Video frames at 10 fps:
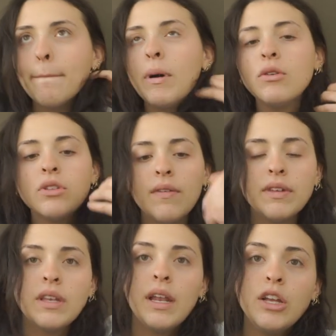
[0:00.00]
post
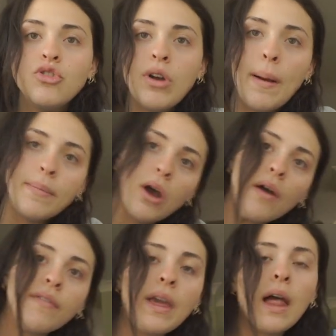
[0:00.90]
office lady dropped
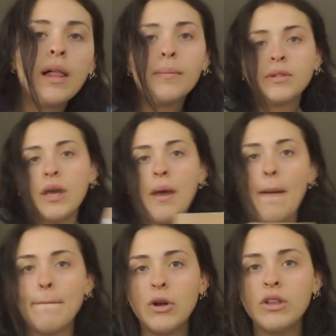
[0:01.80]
off Callum's
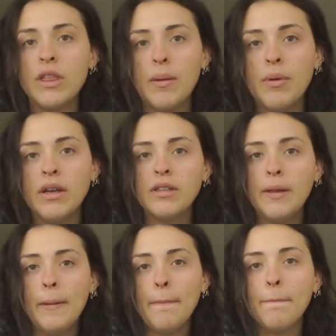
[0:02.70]
birthday
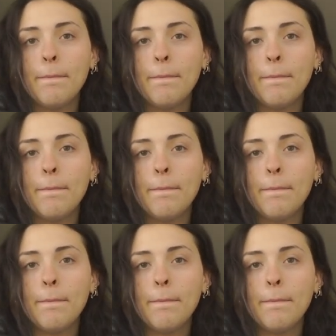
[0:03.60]
present.